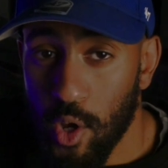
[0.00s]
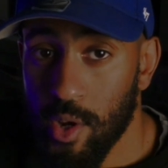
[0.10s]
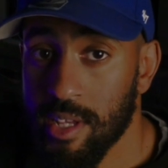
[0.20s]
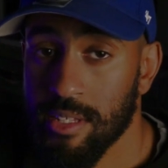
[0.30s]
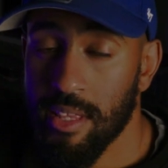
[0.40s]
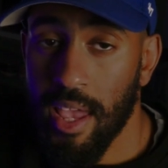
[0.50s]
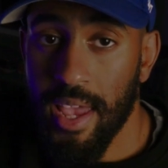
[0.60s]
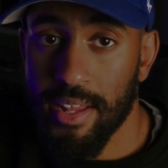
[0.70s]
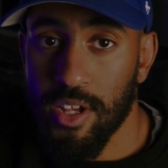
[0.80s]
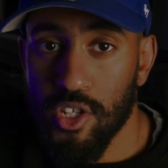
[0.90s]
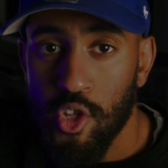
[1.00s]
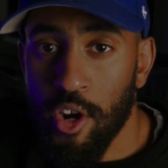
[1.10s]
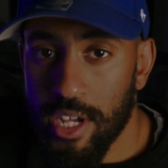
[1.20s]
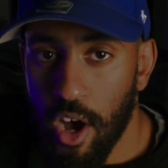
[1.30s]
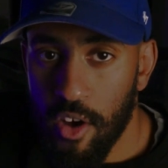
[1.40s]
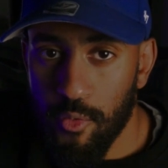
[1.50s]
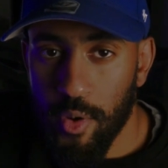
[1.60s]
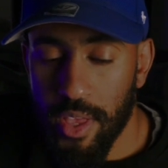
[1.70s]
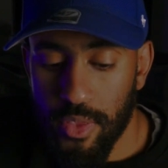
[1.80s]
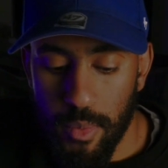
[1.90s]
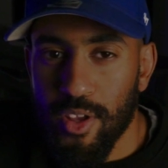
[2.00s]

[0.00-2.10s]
noticed, and starting off with,